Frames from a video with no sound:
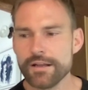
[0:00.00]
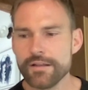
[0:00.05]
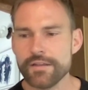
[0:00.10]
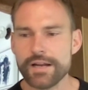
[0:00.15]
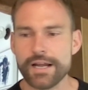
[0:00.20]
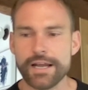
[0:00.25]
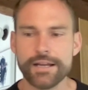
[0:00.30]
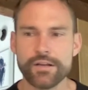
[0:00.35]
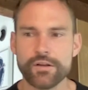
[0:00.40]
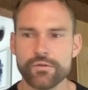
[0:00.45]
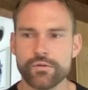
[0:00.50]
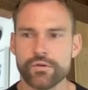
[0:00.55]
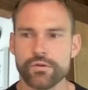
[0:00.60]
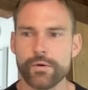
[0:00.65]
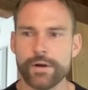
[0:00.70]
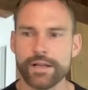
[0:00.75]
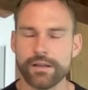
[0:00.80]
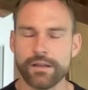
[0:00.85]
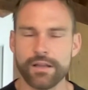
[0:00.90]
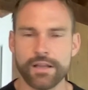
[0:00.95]
that I
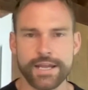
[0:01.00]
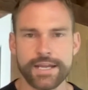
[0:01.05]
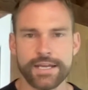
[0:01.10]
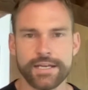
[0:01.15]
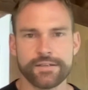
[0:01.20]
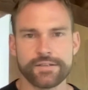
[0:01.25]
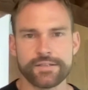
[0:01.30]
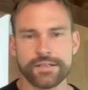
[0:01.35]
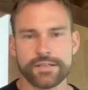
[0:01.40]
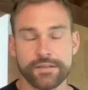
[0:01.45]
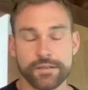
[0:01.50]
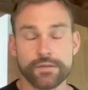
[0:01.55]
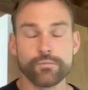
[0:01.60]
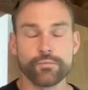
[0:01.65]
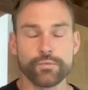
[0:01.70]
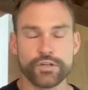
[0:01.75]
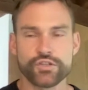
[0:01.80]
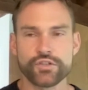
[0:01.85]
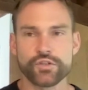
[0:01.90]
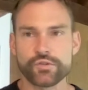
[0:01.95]
quite liked in the
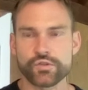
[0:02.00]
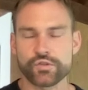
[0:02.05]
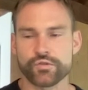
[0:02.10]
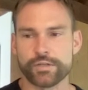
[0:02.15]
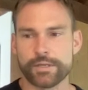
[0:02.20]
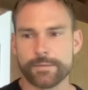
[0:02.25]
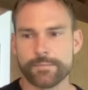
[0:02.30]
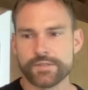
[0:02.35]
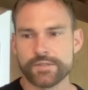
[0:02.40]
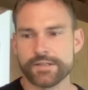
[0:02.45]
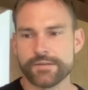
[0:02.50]
original script.